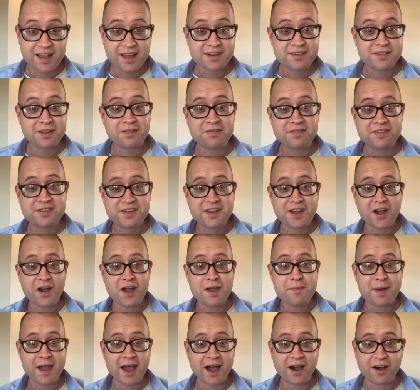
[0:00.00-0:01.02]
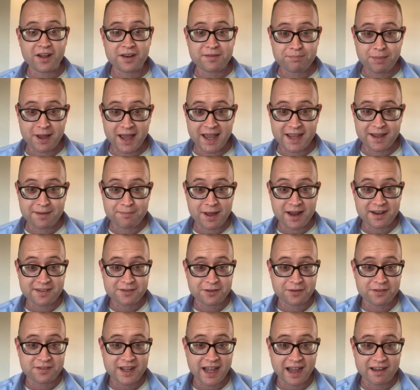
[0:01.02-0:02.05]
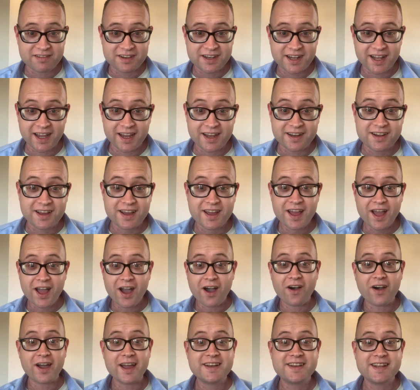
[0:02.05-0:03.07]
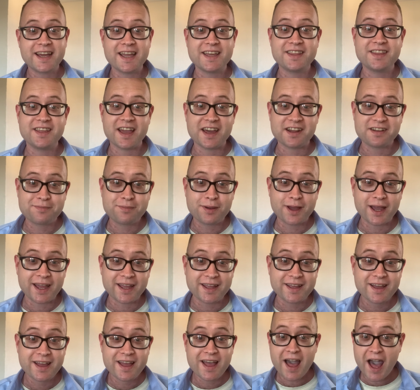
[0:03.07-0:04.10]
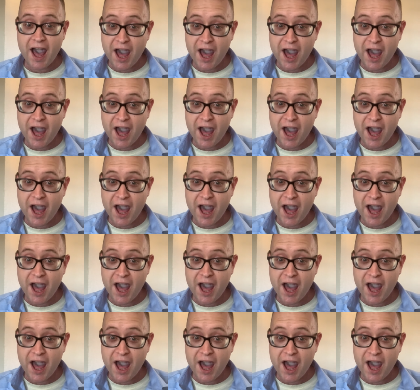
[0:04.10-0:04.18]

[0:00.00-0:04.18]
So if Skybet aren't paying best odds guaranteed, I take the SP.